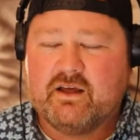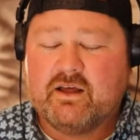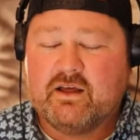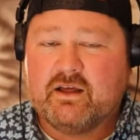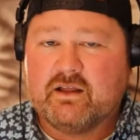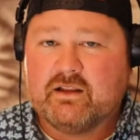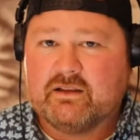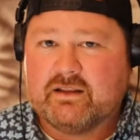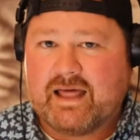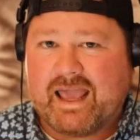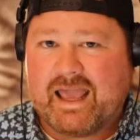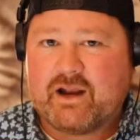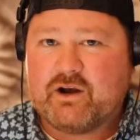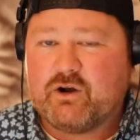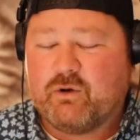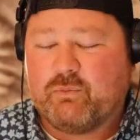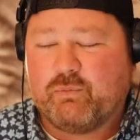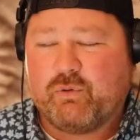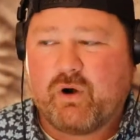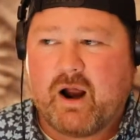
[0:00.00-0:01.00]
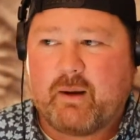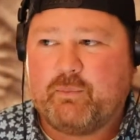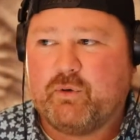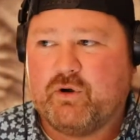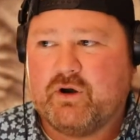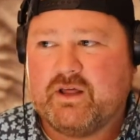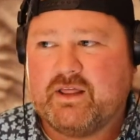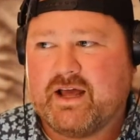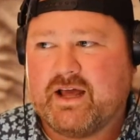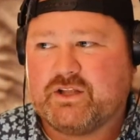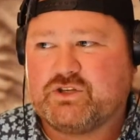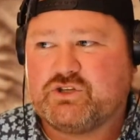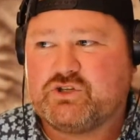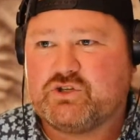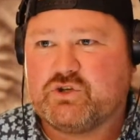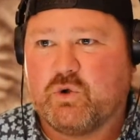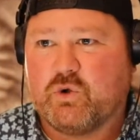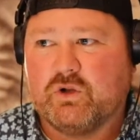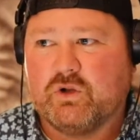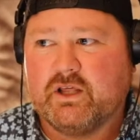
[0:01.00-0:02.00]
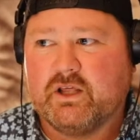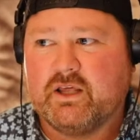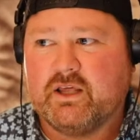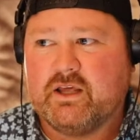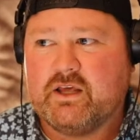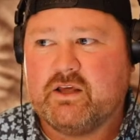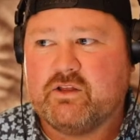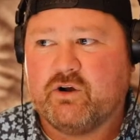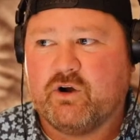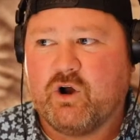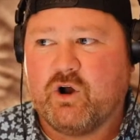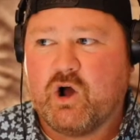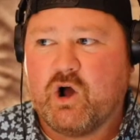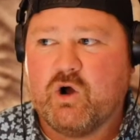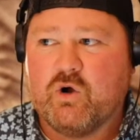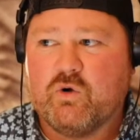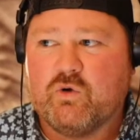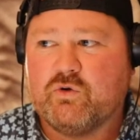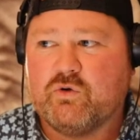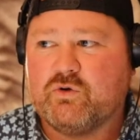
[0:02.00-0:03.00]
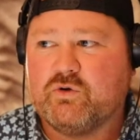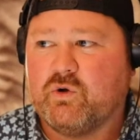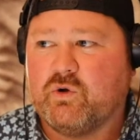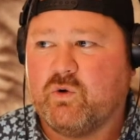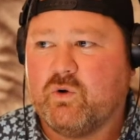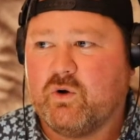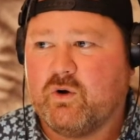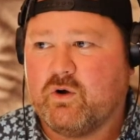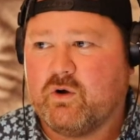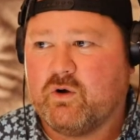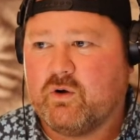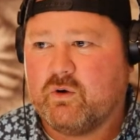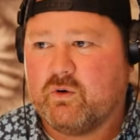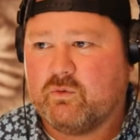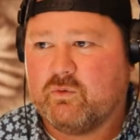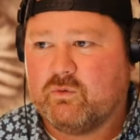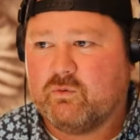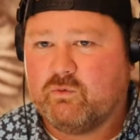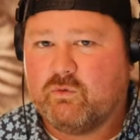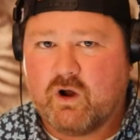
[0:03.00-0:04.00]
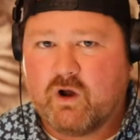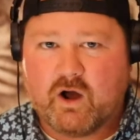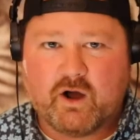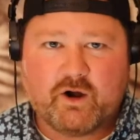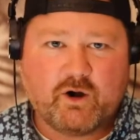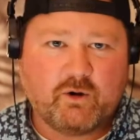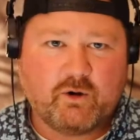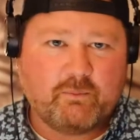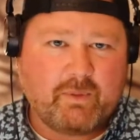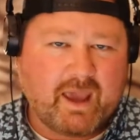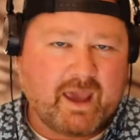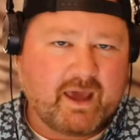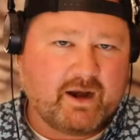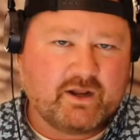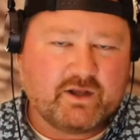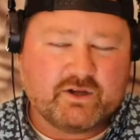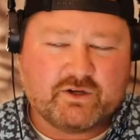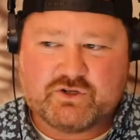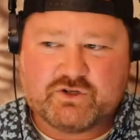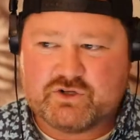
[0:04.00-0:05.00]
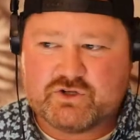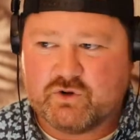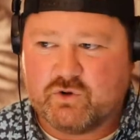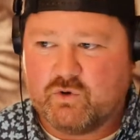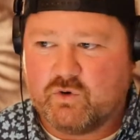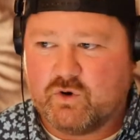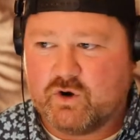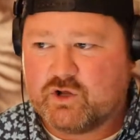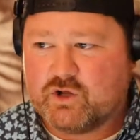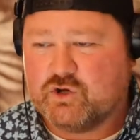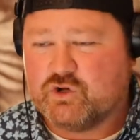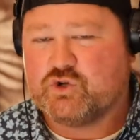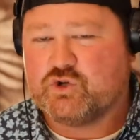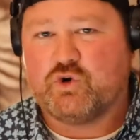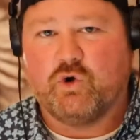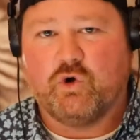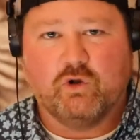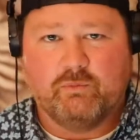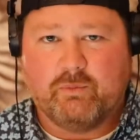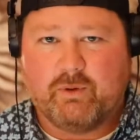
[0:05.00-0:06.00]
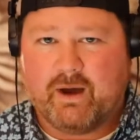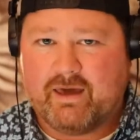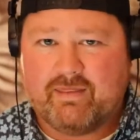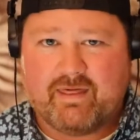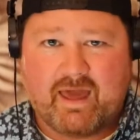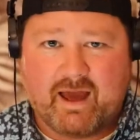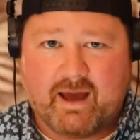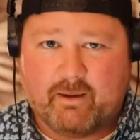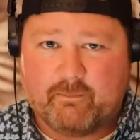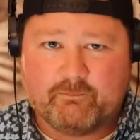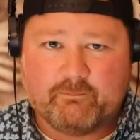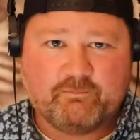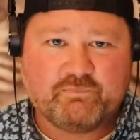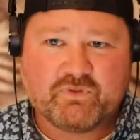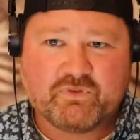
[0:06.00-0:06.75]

land or property that's solely either owned or run or managed or controlled by them.